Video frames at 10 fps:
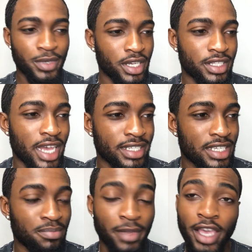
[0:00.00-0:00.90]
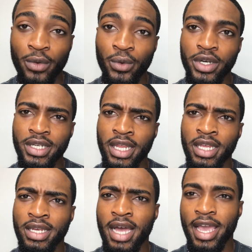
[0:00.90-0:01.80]
because I did make one
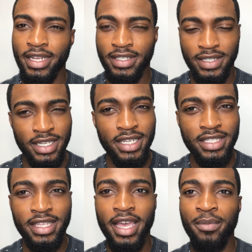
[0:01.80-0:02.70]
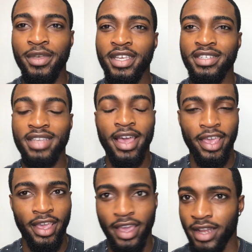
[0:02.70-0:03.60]
and I deleted that because I
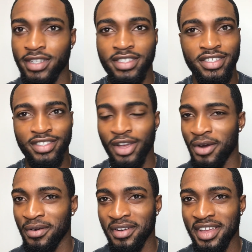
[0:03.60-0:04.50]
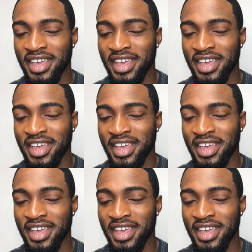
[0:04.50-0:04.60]
hated the song,